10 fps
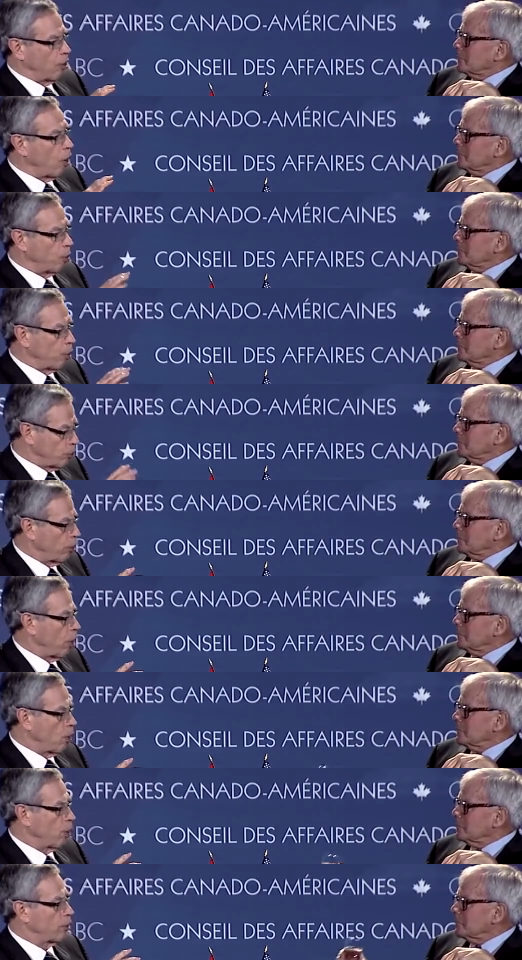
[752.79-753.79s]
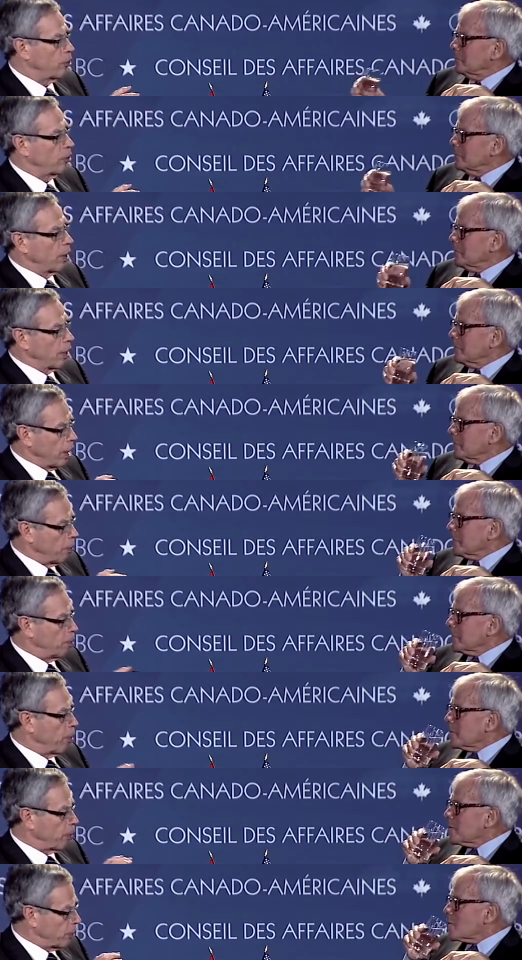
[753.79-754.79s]
Speaker 1: almost always
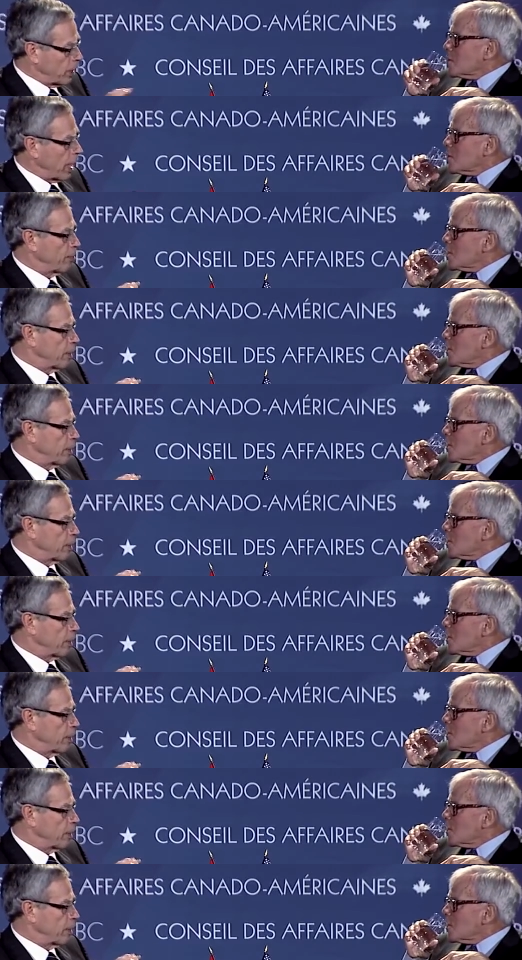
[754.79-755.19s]
important to have a